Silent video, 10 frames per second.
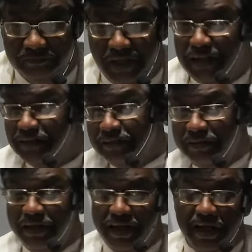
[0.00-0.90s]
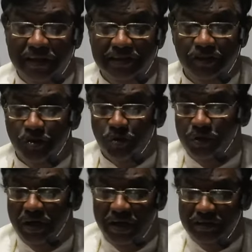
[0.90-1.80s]
And they had their own
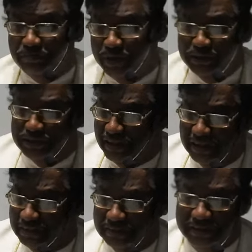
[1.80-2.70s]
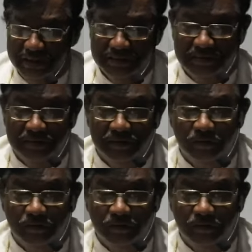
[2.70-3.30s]
hutments and other things.